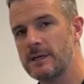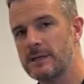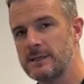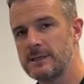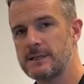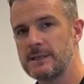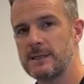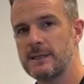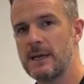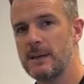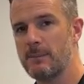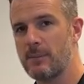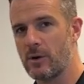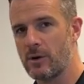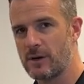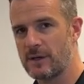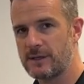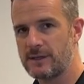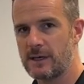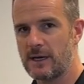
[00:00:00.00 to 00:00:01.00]
into their
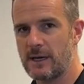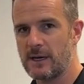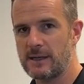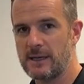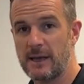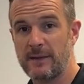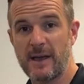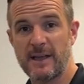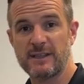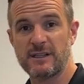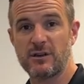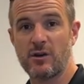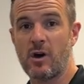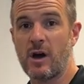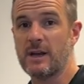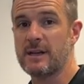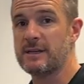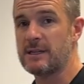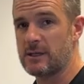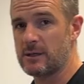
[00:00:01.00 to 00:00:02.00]
monitor. Now, that's an
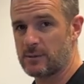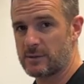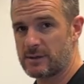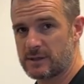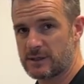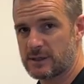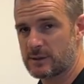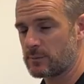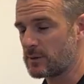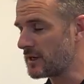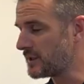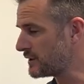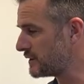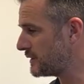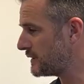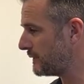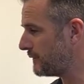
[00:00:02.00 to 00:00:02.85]
ideal situation.